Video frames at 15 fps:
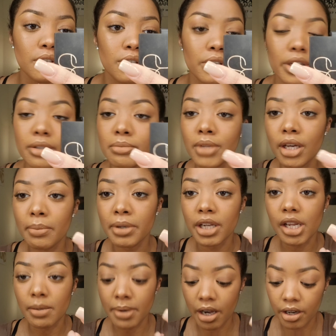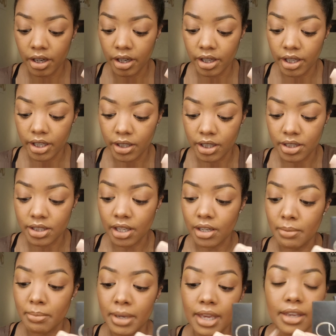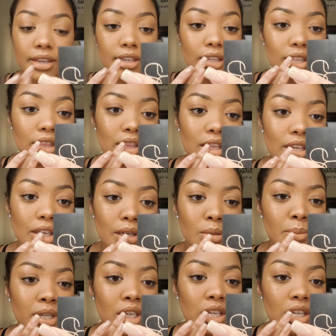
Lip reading: or a banana powder is gonna make them